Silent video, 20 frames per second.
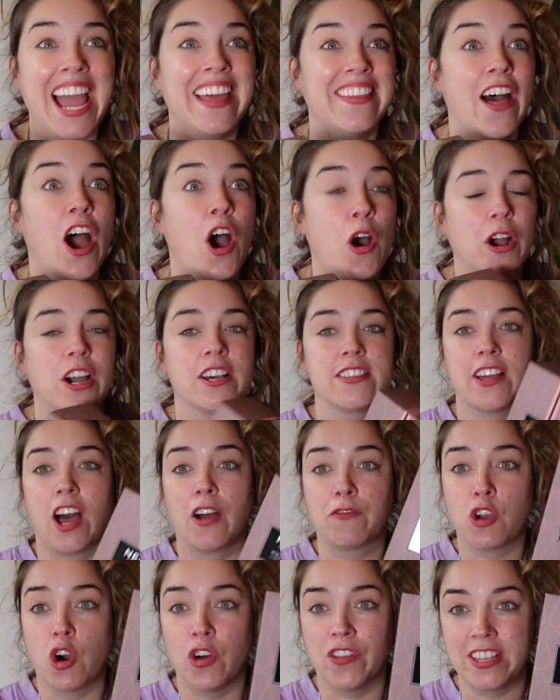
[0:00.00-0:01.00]
Because
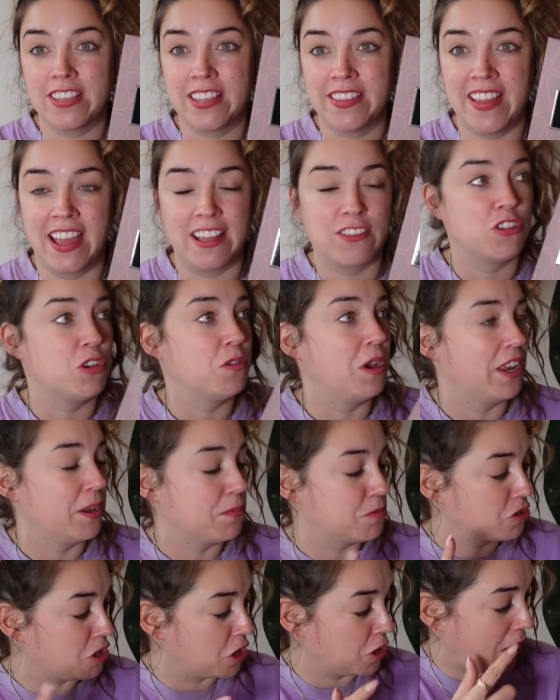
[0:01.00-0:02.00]
I've got this in there too, and
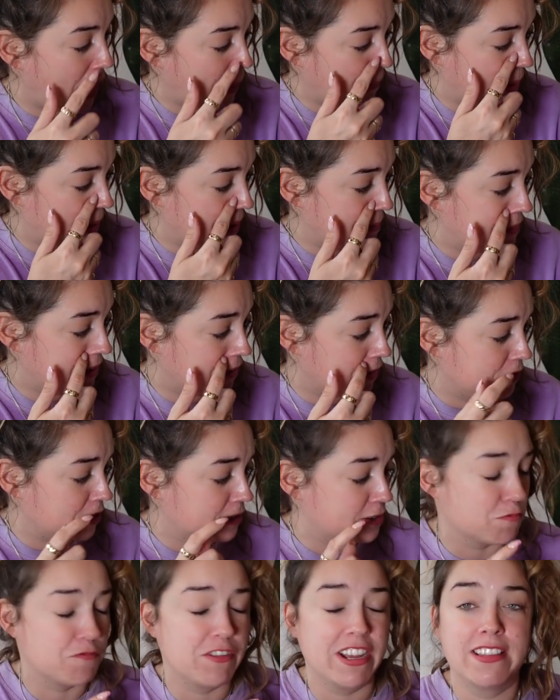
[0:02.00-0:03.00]
I'm so happy that
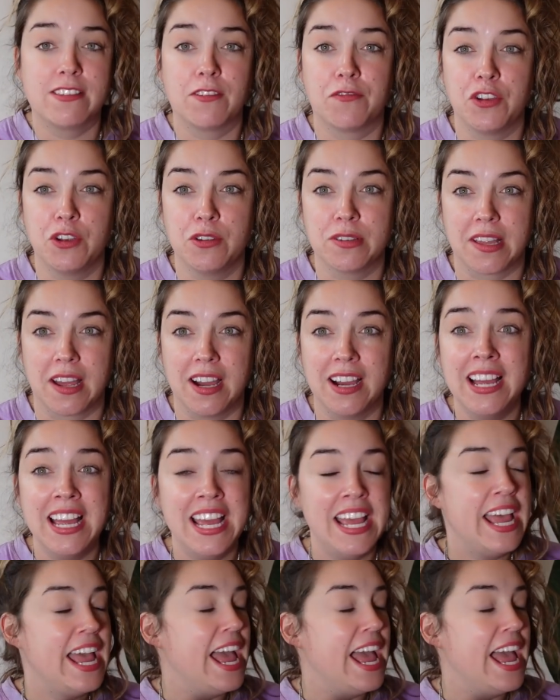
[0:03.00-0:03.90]
there's a reed diffuser.